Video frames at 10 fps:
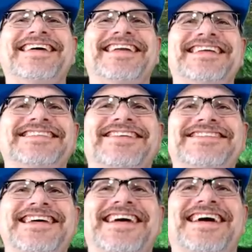That is so
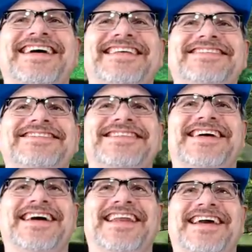sick. That is so
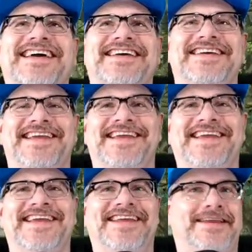sick. I like it.
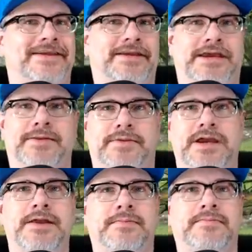Hit him.
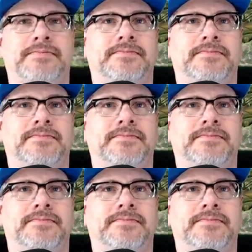Get him.